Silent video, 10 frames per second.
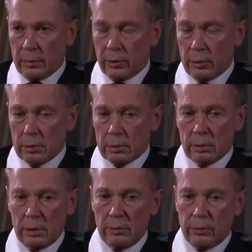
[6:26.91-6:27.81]

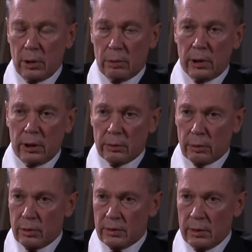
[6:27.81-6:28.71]
So if you are willing
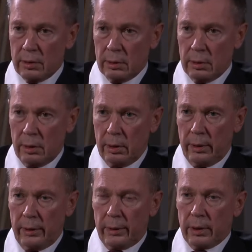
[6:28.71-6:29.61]
to see
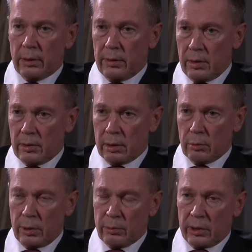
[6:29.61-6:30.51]
this
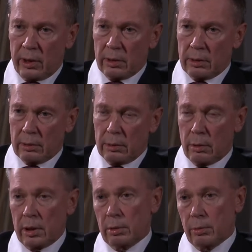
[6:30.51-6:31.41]
website,
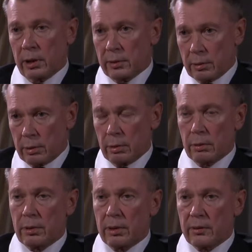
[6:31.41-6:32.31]
you are invited to
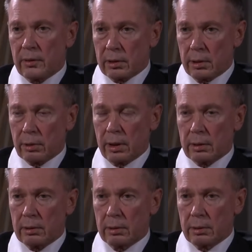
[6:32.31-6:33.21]
do this, and you
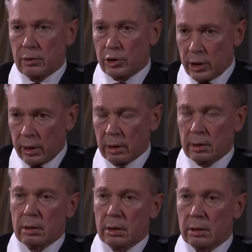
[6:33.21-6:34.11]
can check
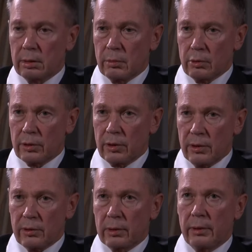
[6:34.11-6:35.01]
what
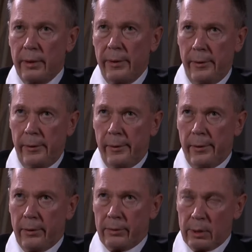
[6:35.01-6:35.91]
is
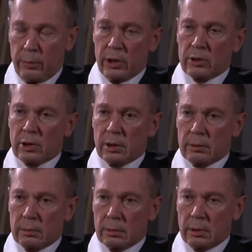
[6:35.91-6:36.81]
the
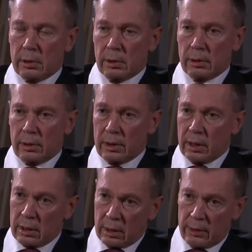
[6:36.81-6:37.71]
picture
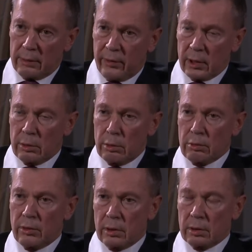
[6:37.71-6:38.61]
regarding the fake
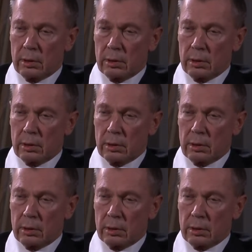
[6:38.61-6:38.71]
news